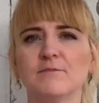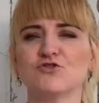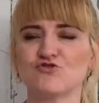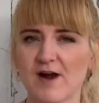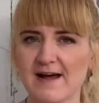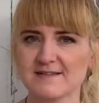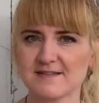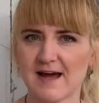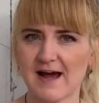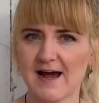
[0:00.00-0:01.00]
dress
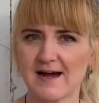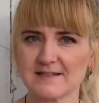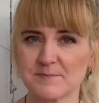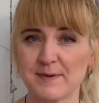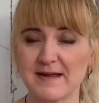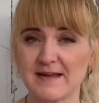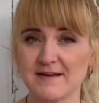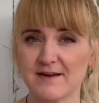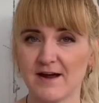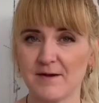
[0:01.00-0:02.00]
that has
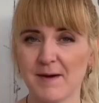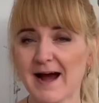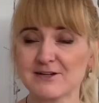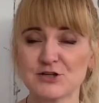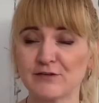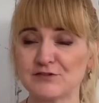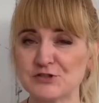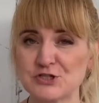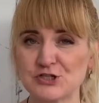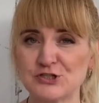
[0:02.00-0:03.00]
been hacked off
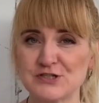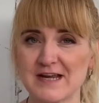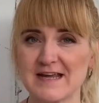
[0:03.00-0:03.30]
and turned